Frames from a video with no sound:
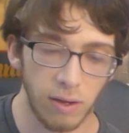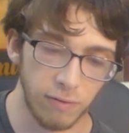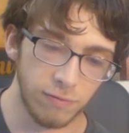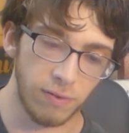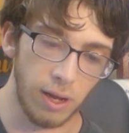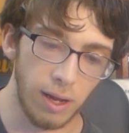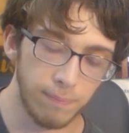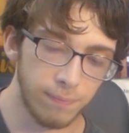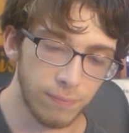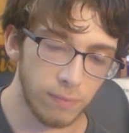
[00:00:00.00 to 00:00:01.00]

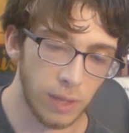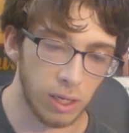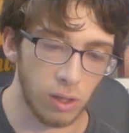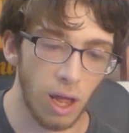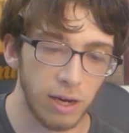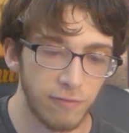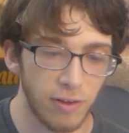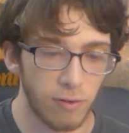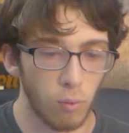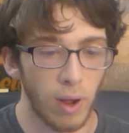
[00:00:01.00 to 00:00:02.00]
of
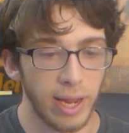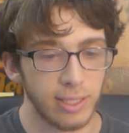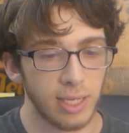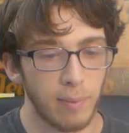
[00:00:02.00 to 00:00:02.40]
different ways.